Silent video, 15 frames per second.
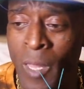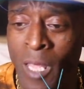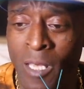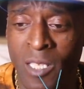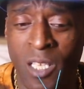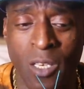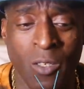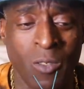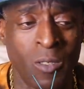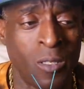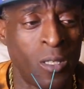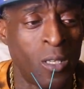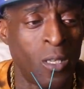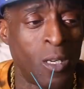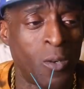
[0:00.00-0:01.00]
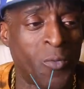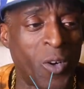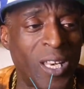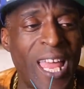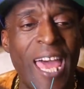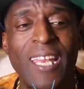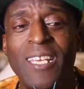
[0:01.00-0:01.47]
so for
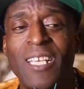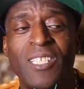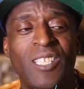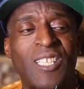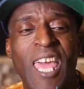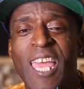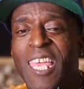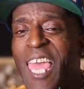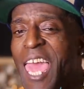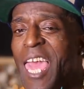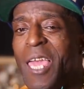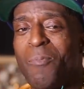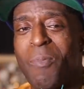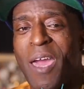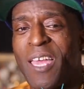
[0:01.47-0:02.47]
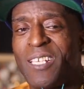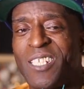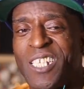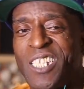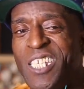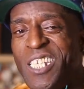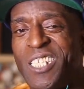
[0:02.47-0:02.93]
a lot of niggas to think gang banging
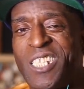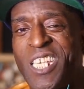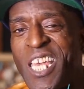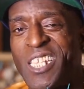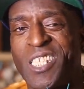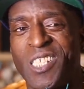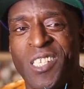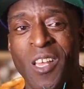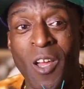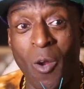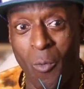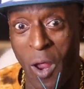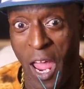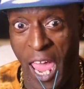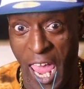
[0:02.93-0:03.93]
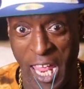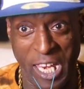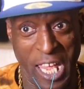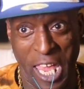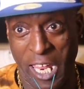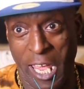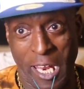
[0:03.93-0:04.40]
just hit Texas around
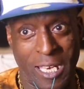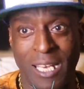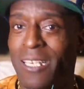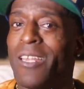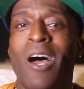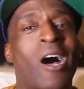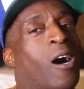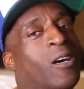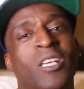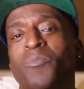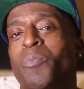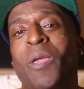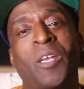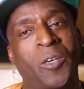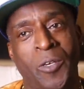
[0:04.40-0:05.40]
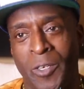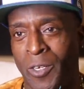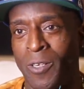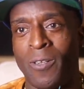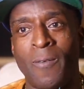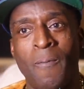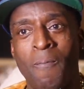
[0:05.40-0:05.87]
88, 88, nah, it's been
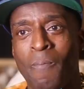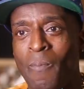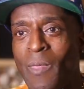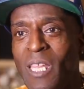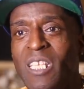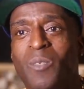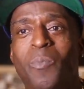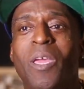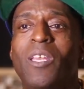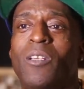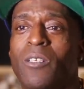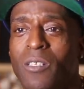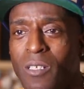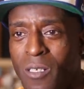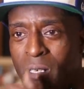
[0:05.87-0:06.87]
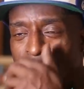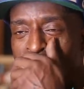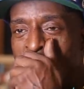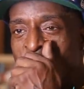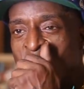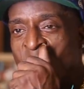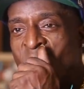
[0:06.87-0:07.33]
here. It's been here.
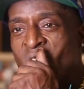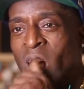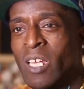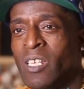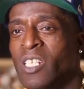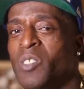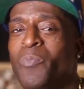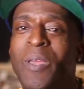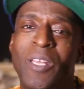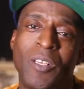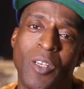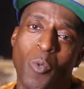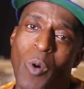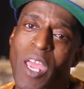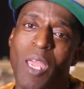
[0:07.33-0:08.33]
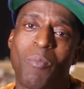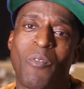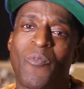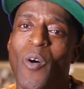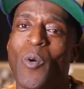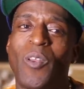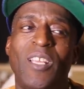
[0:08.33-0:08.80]
It's been here way
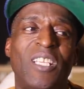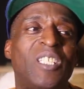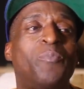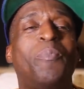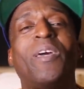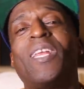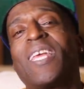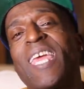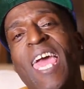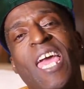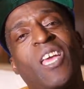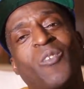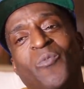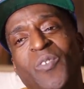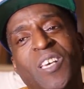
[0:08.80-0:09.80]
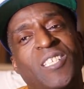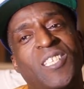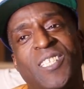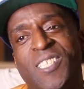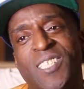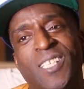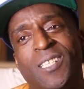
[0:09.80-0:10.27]
before then. It's been a gang
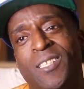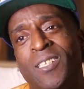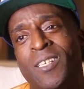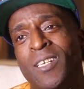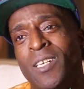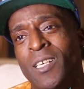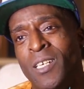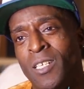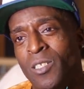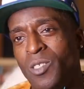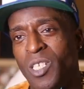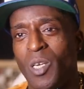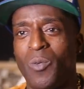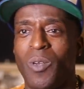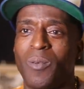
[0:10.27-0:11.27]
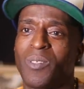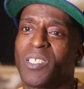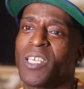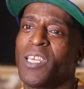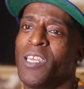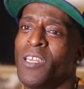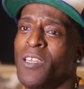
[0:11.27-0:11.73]
infested city. You dig what I'm
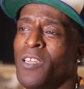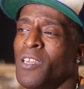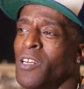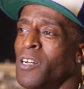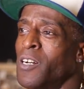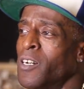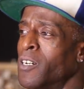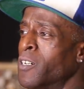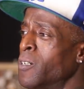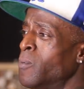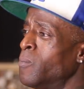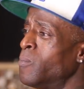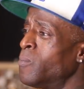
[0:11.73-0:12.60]
saying? Um,